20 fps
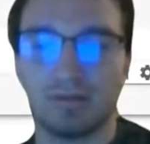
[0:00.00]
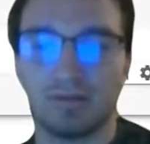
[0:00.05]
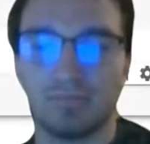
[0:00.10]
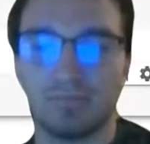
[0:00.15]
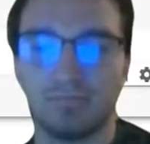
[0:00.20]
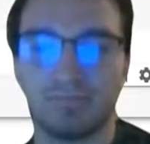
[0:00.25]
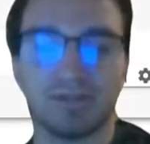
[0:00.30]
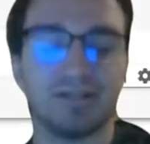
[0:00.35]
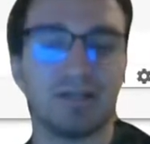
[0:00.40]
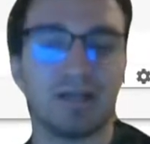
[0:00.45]

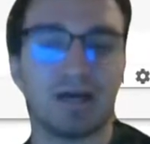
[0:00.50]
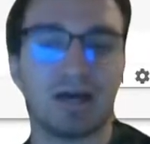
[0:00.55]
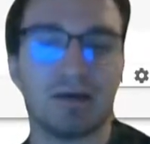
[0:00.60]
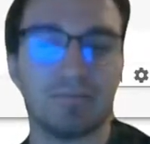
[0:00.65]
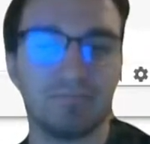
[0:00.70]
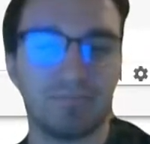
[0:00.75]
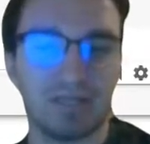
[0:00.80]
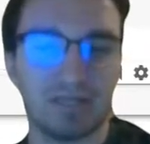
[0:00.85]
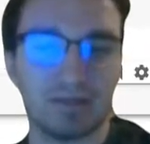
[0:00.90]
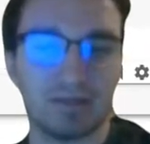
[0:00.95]
but not
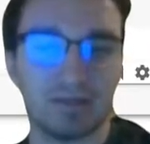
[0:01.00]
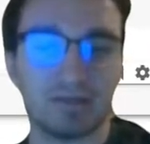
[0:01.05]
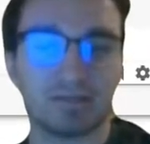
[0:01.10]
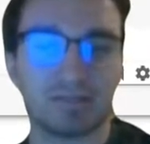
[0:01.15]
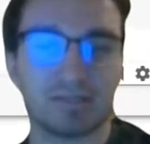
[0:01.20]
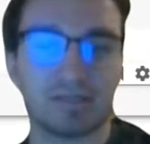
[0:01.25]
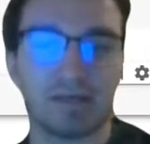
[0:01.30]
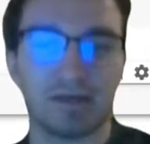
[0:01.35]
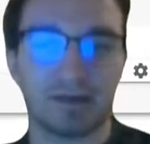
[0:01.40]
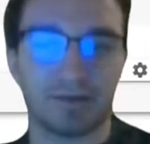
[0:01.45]
B.
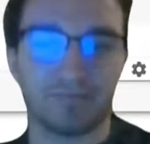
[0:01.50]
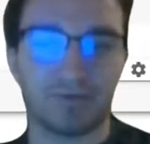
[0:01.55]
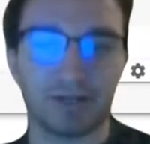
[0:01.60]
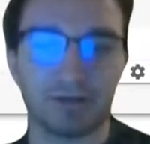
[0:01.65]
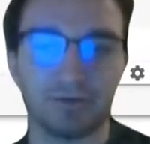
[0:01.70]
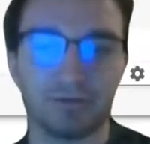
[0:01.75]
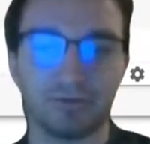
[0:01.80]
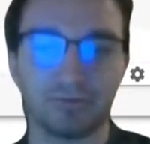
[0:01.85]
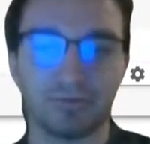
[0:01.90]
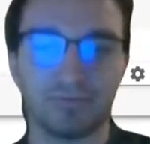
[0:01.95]
And if I
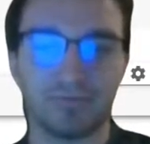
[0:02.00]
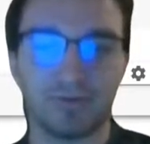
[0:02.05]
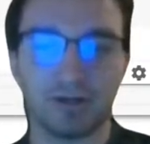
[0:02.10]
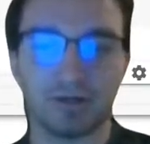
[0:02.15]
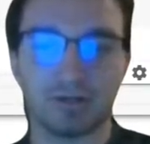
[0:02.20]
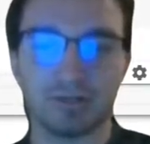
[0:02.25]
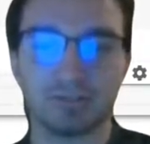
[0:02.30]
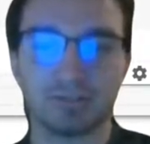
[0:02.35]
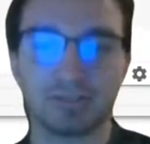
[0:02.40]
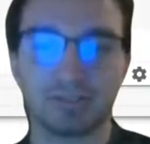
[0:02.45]
do the
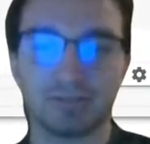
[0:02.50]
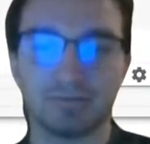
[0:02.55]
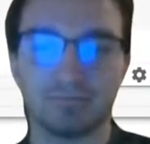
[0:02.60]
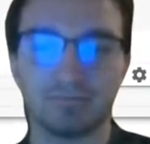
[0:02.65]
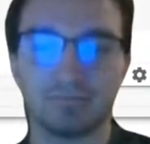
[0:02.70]
reverse,